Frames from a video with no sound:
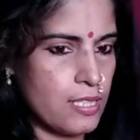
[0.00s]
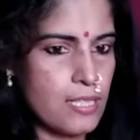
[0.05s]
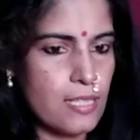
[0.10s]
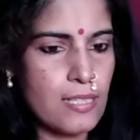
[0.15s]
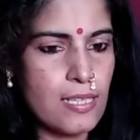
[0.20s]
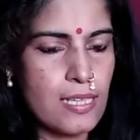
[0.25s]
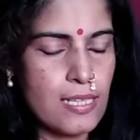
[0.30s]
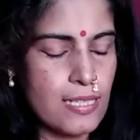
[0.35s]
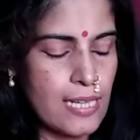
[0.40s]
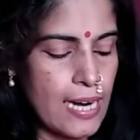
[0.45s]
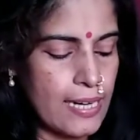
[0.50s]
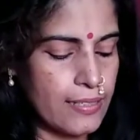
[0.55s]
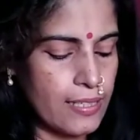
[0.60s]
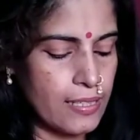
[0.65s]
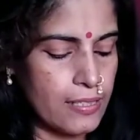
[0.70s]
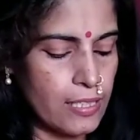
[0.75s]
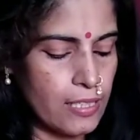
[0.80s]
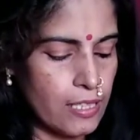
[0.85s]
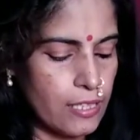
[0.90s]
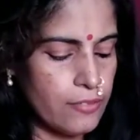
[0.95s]
This is the
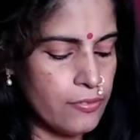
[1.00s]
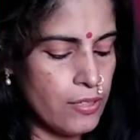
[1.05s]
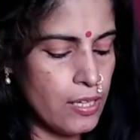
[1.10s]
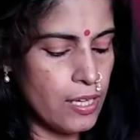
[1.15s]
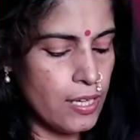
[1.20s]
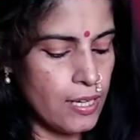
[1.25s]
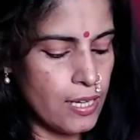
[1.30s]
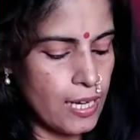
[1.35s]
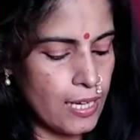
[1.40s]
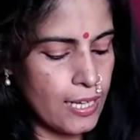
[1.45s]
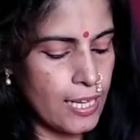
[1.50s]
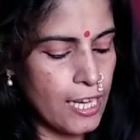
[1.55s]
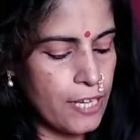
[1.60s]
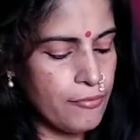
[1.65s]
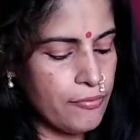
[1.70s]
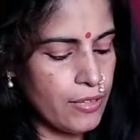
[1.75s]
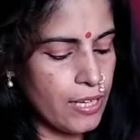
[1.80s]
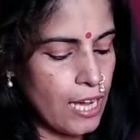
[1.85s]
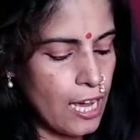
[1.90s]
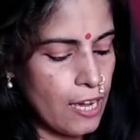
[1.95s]
stand that they give.
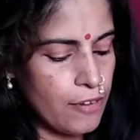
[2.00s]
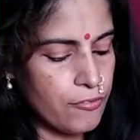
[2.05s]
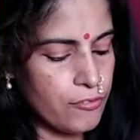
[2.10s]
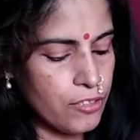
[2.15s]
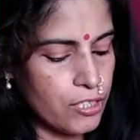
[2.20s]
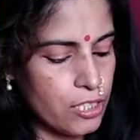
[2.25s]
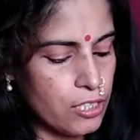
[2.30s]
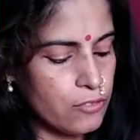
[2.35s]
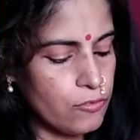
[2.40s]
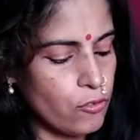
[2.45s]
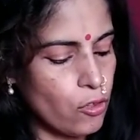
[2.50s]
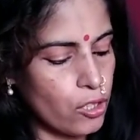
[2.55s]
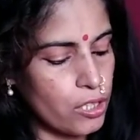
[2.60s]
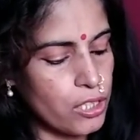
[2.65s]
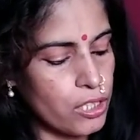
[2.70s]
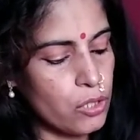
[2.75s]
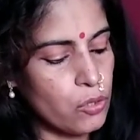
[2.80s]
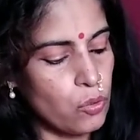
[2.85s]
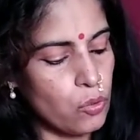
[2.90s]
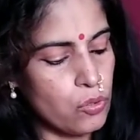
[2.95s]
Again, we have here
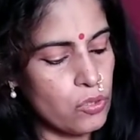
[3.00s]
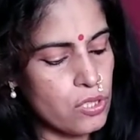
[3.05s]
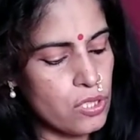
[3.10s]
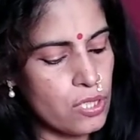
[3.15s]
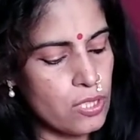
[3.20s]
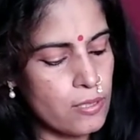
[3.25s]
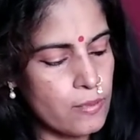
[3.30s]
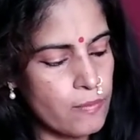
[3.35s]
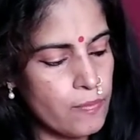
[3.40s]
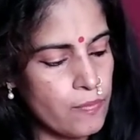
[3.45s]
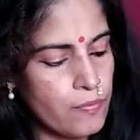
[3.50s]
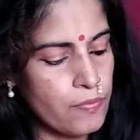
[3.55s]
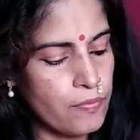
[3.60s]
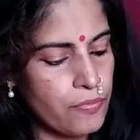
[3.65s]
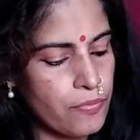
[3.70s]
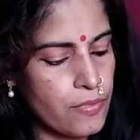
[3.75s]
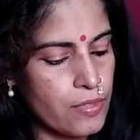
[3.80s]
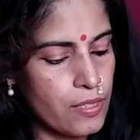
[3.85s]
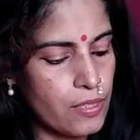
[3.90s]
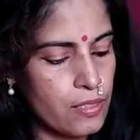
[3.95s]
forty cones.
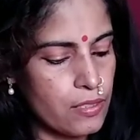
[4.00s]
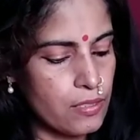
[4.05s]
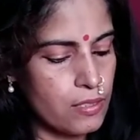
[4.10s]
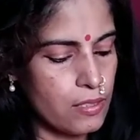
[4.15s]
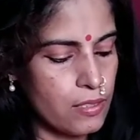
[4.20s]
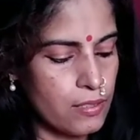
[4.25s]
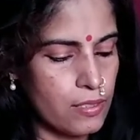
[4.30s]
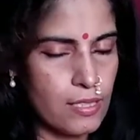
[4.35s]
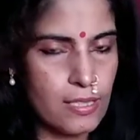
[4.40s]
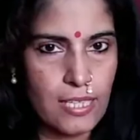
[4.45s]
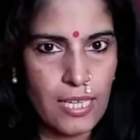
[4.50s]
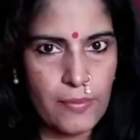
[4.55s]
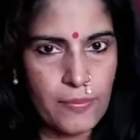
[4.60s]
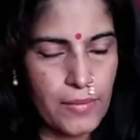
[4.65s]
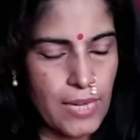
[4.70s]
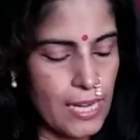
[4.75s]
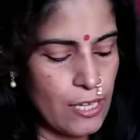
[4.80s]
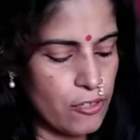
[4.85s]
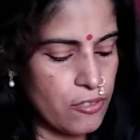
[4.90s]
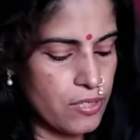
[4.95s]
The
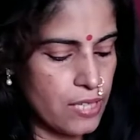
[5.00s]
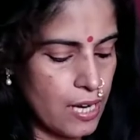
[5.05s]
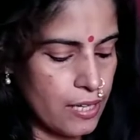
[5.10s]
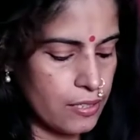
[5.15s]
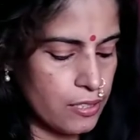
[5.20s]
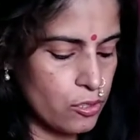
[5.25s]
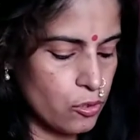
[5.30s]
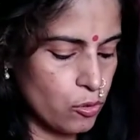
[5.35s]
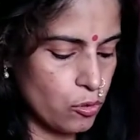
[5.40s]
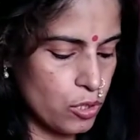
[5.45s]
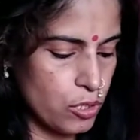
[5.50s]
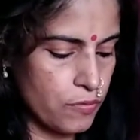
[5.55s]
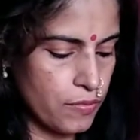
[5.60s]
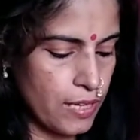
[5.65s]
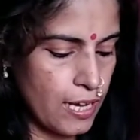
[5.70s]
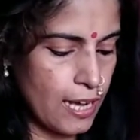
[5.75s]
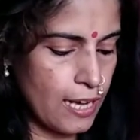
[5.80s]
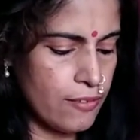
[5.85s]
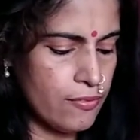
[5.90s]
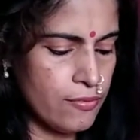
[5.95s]
same kind of standard cones
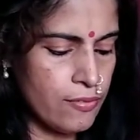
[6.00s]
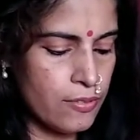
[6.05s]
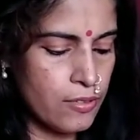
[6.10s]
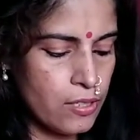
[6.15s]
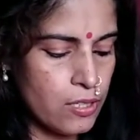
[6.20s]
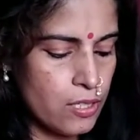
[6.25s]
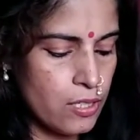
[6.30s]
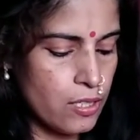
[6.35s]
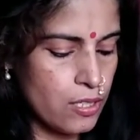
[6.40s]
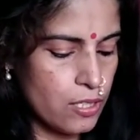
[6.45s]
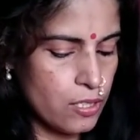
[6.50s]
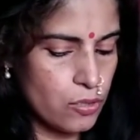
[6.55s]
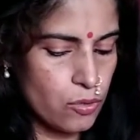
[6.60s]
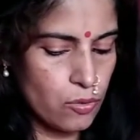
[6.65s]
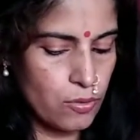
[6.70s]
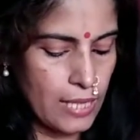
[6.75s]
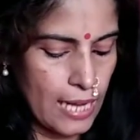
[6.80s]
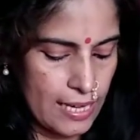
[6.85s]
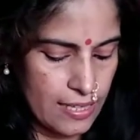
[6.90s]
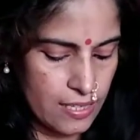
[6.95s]
we have.
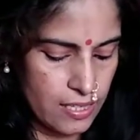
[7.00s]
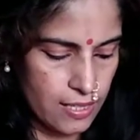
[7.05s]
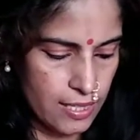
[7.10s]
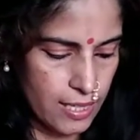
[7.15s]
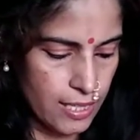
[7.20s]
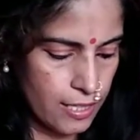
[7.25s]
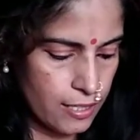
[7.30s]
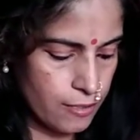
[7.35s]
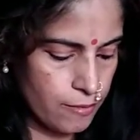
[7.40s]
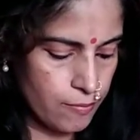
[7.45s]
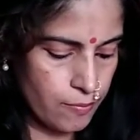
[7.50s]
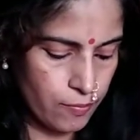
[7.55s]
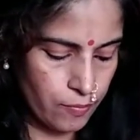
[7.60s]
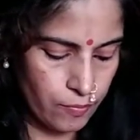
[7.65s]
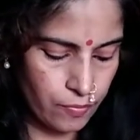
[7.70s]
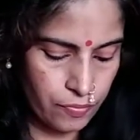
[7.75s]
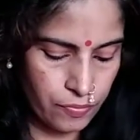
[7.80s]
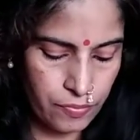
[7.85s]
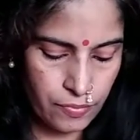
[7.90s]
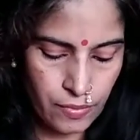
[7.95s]
So that's there.
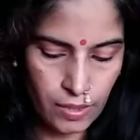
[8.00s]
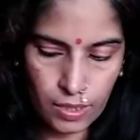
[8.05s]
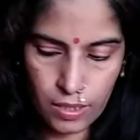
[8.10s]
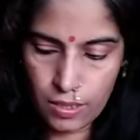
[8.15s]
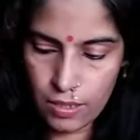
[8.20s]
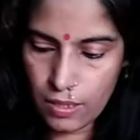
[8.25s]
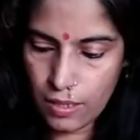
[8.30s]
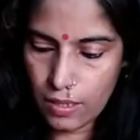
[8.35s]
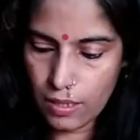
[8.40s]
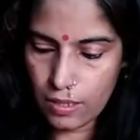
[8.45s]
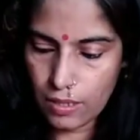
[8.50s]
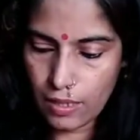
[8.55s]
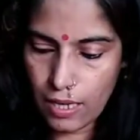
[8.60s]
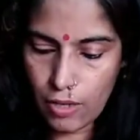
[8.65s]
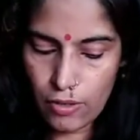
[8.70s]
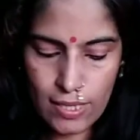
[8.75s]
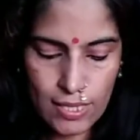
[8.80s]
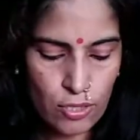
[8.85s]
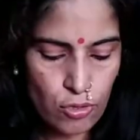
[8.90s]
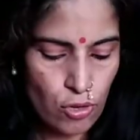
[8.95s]

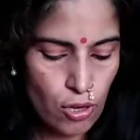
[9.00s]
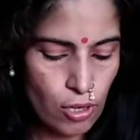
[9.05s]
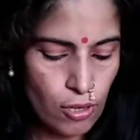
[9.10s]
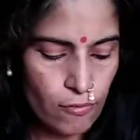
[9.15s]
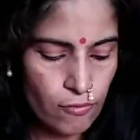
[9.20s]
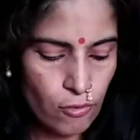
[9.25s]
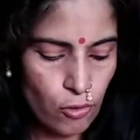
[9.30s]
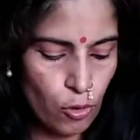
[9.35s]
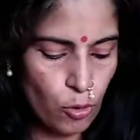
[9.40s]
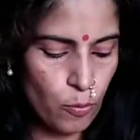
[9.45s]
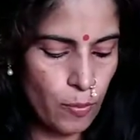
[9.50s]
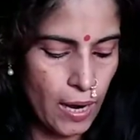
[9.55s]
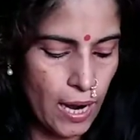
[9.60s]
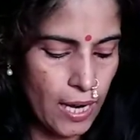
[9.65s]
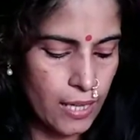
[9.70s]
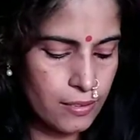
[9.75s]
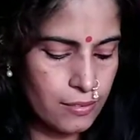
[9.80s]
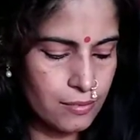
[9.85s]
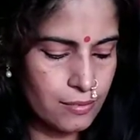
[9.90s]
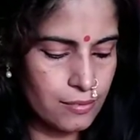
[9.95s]
Now let's talk of
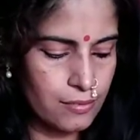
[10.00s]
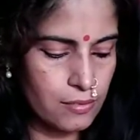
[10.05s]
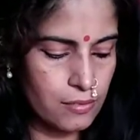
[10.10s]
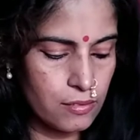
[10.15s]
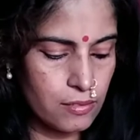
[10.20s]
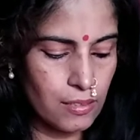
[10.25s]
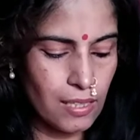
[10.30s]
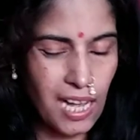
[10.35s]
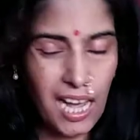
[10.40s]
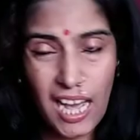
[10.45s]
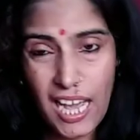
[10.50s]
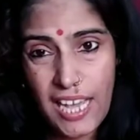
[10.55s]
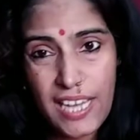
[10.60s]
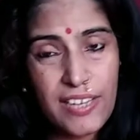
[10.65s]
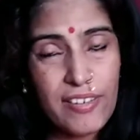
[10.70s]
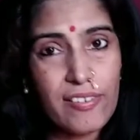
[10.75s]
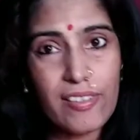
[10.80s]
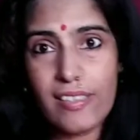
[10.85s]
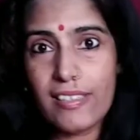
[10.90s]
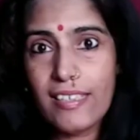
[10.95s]
Loban.
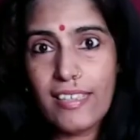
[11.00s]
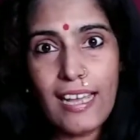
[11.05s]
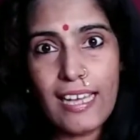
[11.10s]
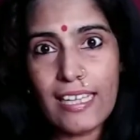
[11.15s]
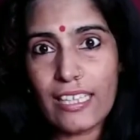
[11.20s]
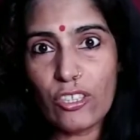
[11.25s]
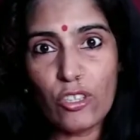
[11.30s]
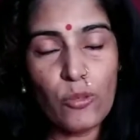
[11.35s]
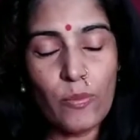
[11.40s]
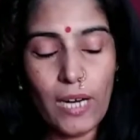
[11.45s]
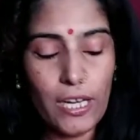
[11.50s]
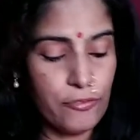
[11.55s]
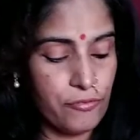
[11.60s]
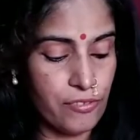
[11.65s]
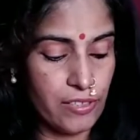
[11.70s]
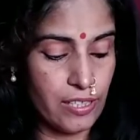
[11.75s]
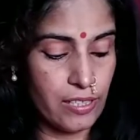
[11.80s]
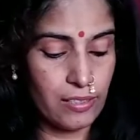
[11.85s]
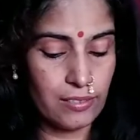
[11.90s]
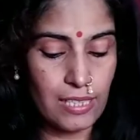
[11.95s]
I really like
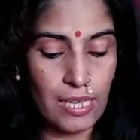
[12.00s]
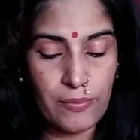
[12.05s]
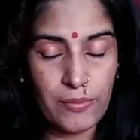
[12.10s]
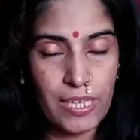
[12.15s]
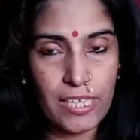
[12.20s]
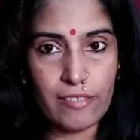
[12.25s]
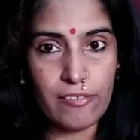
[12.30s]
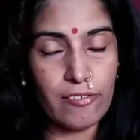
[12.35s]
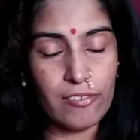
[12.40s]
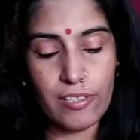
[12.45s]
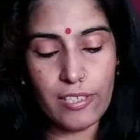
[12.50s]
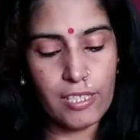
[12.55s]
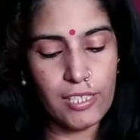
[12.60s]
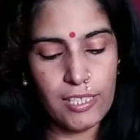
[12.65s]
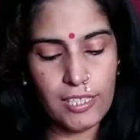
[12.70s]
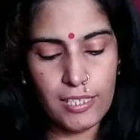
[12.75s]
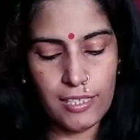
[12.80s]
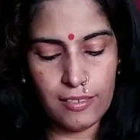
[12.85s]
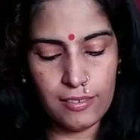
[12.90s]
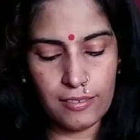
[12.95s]
Loban fragrance. I'm like
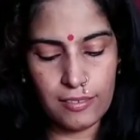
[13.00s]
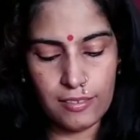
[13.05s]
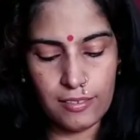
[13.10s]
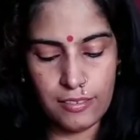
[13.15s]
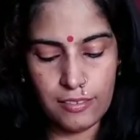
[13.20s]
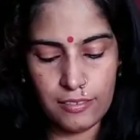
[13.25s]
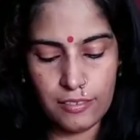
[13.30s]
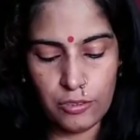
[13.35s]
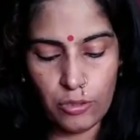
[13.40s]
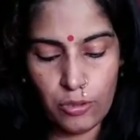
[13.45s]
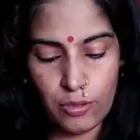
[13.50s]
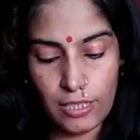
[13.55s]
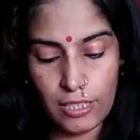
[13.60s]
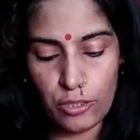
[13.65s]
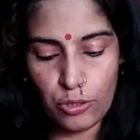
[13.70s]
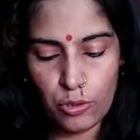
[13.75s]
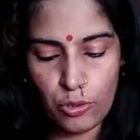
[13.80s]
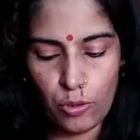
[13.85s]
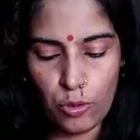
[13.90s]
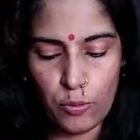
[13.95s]
really, uh, you know,
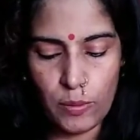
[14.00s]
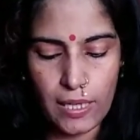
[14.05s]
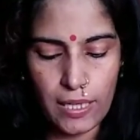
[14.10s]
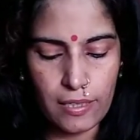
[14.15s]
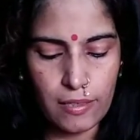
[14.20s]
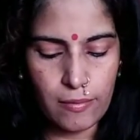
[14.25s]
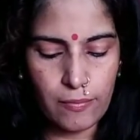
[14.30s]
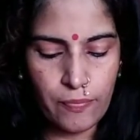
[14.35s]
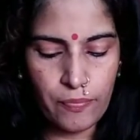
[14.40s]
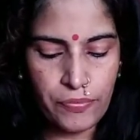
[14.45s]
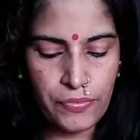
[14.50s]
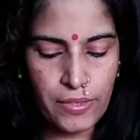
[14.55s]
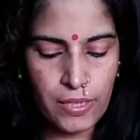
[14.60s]
into Loban.